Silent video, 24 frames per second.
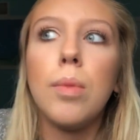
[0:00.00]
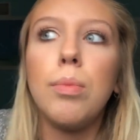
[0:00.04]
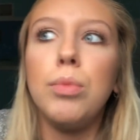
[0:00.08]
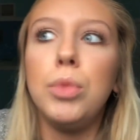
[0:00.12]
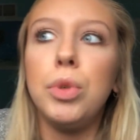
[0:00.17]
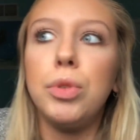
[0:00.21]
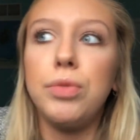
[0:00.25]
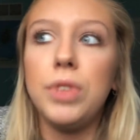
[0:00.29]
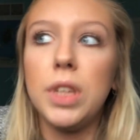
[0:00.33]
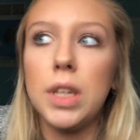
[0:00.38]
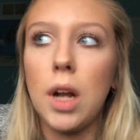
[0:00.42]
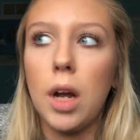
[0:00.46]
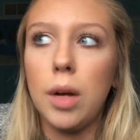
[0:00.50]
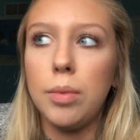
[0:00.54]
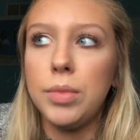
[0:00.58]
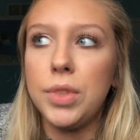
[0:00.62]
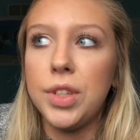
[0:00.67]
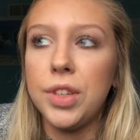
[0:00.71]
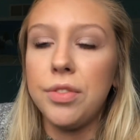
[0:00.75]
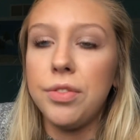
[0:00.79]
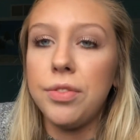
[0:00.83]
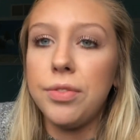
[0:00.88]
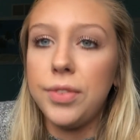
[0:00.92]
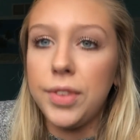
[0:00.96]
moved it up
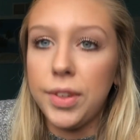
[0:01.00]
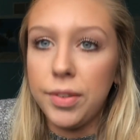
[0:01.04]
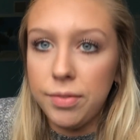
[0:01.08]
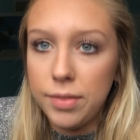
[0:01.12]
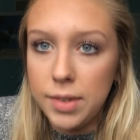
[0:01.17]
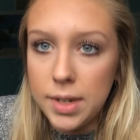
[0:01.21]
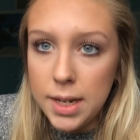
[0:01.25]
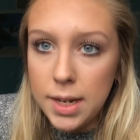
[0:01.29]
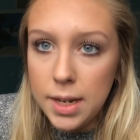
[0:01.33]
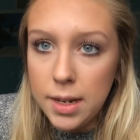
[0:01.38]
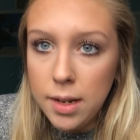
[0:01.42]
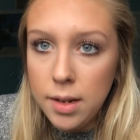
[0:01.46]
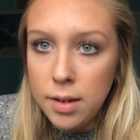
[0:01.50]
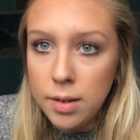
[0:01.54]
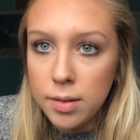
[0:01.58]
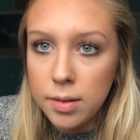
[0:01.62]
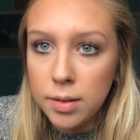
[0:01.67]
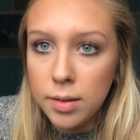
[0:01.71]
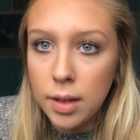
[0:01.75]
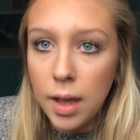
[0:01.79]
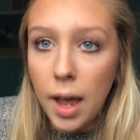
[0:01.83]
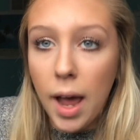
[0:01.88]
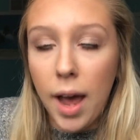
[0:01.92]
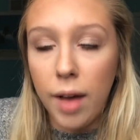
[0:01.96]
to 50
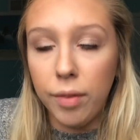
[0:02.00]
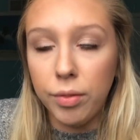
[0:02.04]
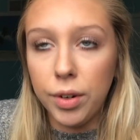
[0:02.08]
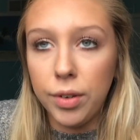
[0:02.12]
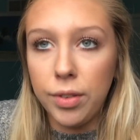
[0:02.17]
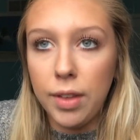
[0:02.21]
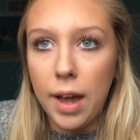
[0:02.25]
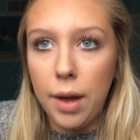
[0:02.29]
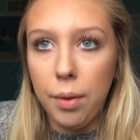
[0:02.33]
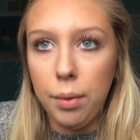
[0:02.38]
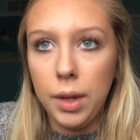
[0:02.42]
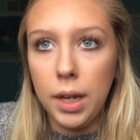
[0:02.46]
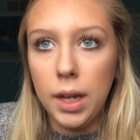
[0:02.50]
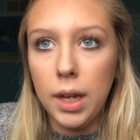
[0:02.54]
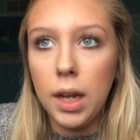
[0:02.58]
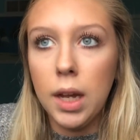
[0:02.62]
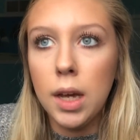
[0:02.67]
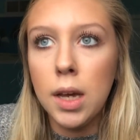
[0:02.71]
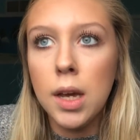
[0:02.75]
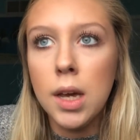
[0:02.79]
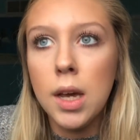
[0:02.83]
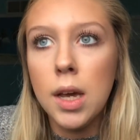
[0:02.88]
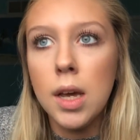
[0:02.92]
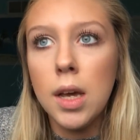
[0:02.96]
after that week.
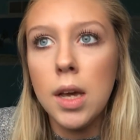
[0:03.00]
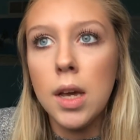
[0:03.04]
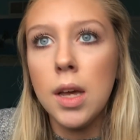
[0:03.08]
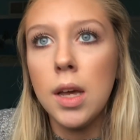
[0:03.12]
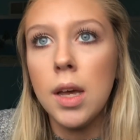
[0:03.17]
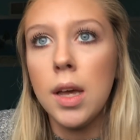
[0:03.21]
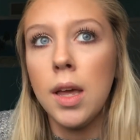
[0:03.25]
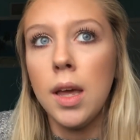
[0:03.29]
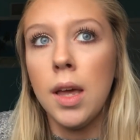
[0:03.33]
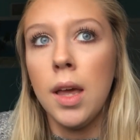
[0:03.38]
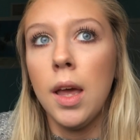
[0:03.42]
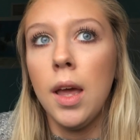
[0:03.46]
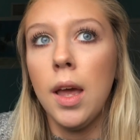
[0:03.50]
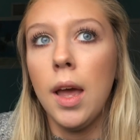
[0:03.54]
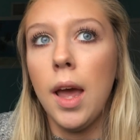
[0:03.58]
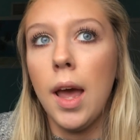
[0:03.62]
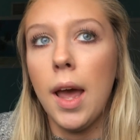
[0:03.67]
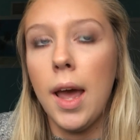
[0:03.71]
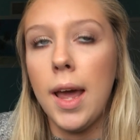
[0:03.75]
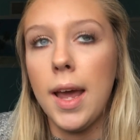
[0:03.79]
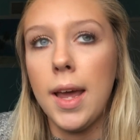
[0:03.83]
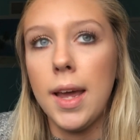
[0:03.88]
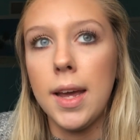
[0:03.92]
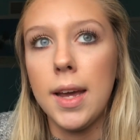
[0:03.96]

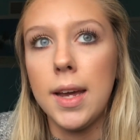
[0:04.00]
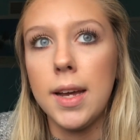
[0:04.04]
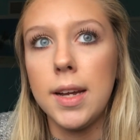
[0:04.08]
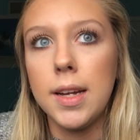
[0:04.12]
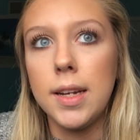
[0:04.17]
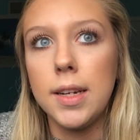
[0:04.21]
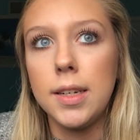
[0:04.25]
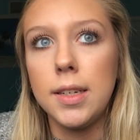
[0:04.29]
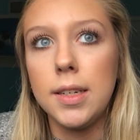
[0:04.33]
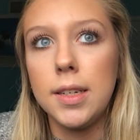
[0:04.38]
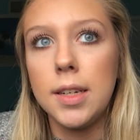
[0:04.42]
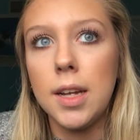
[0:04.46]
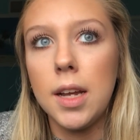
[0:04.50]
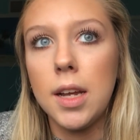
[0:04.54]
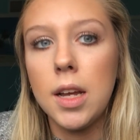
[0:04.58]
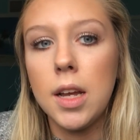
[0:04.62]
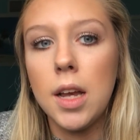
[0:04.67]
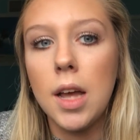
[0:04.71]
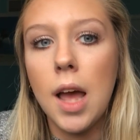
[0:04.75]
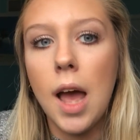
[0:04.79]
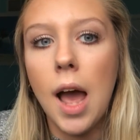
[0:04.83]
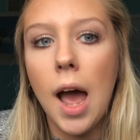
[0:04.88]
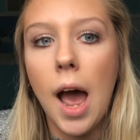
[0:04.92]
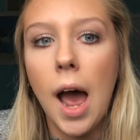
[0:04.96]
And
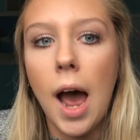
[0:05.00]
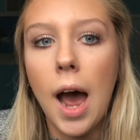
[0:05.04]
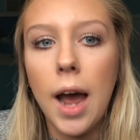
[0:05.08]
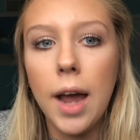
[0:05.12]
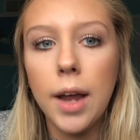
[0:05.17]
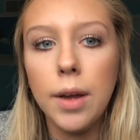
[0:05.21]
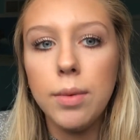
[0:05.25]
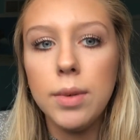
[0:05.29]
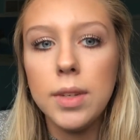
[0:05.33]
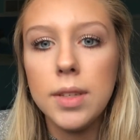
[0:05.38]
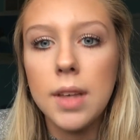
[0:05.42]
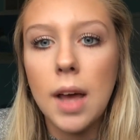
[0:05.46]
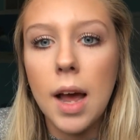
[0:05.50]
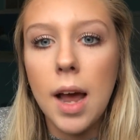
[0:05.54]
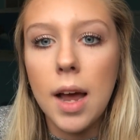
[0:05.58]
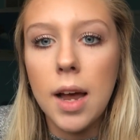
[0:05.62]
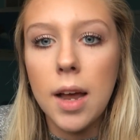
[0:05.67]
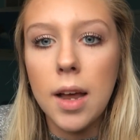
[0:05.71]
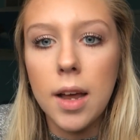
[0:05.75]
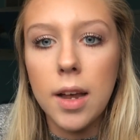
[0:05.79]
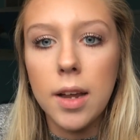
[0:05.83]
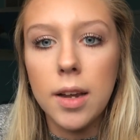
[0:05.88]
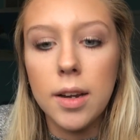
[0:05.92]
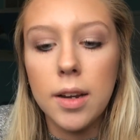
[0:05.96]
I was
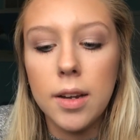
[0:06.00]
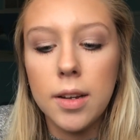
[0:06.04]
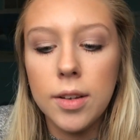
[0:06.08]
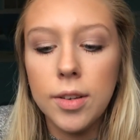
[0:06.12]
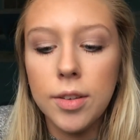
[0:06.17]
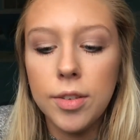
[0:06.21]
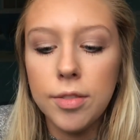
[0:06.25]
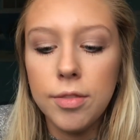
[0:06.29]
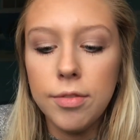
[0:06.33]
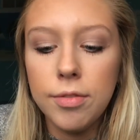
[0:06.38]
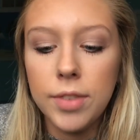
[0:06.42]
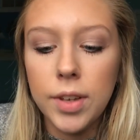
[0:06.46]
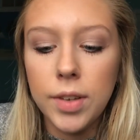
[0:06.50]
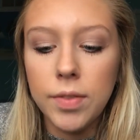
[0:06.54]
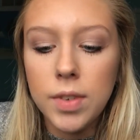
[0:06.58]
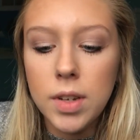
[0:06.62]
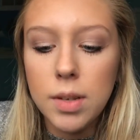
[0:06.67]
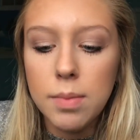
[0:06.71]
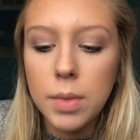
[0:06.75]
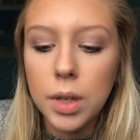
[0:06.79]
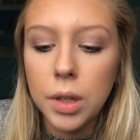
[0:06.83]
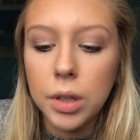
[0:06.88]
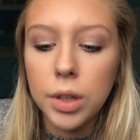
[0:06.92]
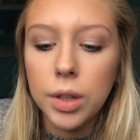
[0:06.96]
on 50
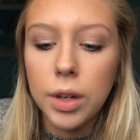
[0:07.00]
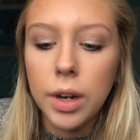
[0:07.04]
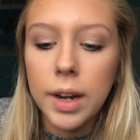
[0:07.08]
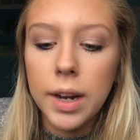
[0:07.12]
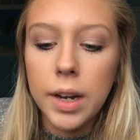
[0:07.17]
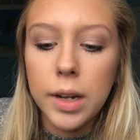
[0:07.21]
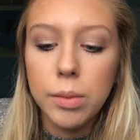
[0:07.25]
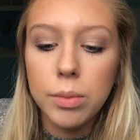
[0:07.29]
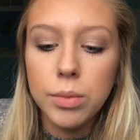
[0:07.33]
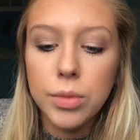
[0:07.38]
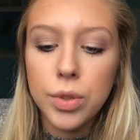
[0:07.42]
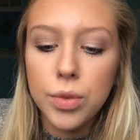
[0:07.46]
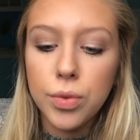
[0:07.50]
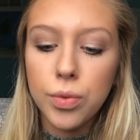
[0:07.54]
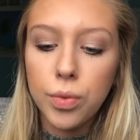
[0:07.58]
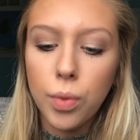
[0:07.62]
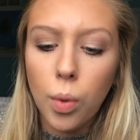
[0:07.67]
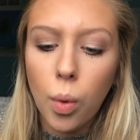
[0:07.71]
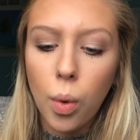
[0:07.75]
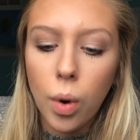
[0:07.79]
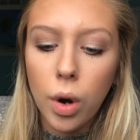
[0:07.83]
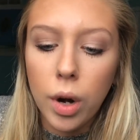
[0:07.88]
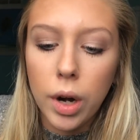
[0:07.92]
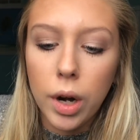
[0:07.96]
milligrams
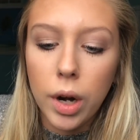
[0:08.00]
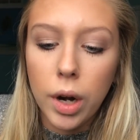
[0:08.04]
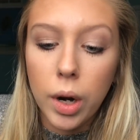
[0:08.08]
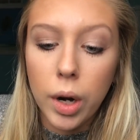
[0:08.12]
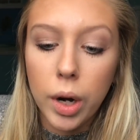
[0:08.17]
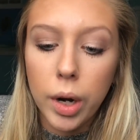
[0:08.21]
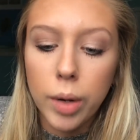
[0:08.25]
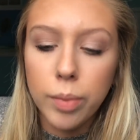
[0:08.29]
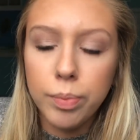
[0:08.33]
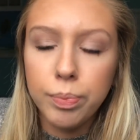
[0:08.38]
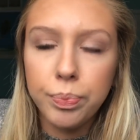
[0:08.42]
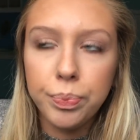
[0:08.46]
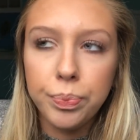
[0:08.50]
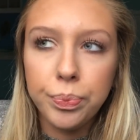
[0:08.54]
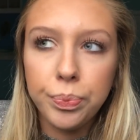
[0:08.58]
for,